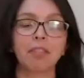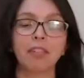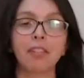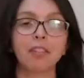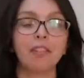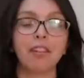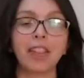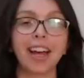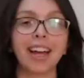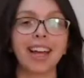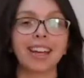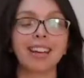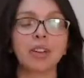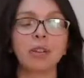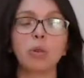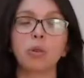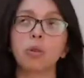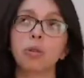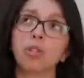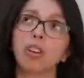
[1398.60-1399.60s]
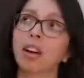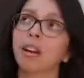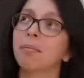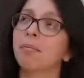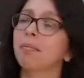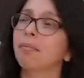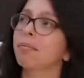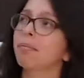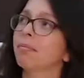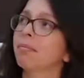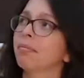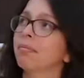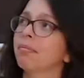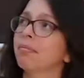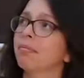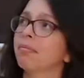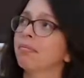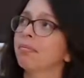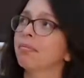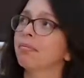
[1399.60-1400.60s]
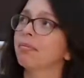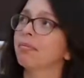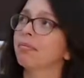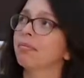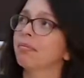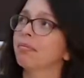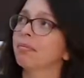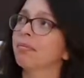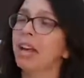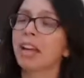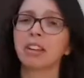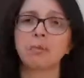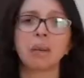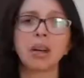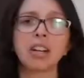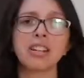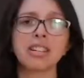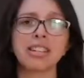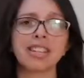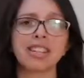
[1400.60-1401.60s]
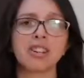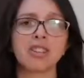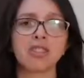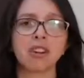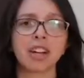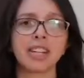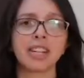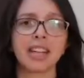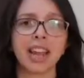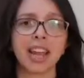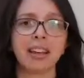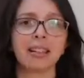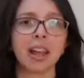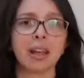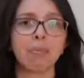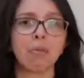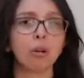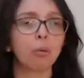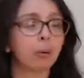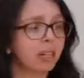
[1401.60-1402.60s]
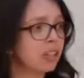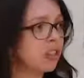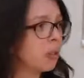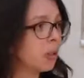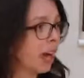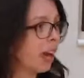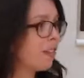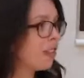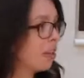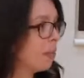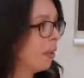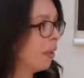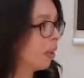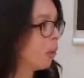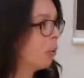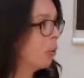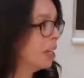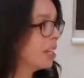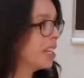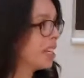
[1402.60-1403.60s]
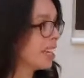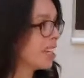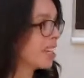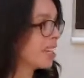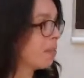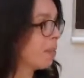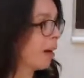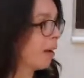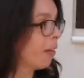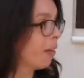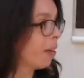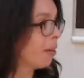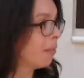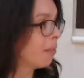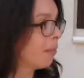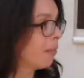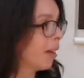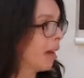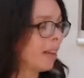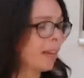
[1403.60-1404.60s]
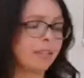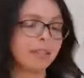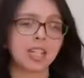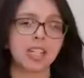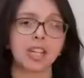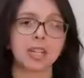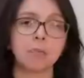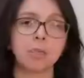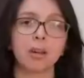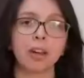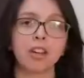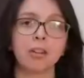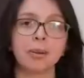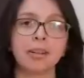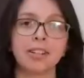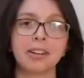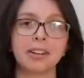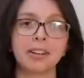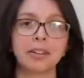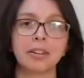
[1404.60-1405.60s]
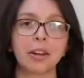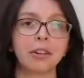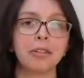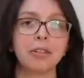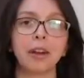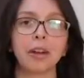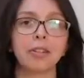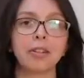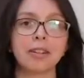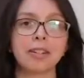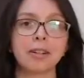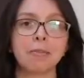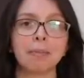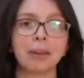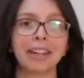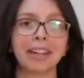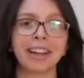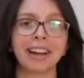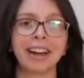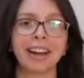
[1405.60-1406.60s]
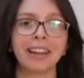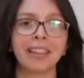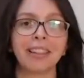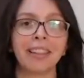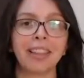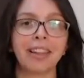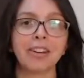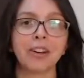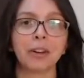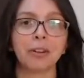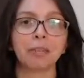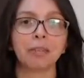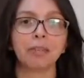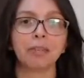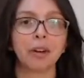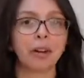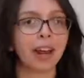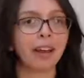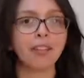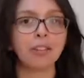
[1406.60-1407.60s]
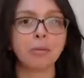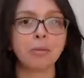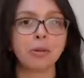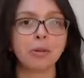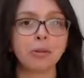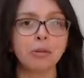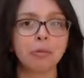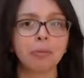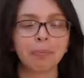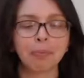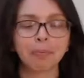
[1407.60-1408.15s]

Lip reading: for that, or you might just need to trust that they probably do have some other qualities about them, and just because we don't know doesn't mean that they don't have them at all.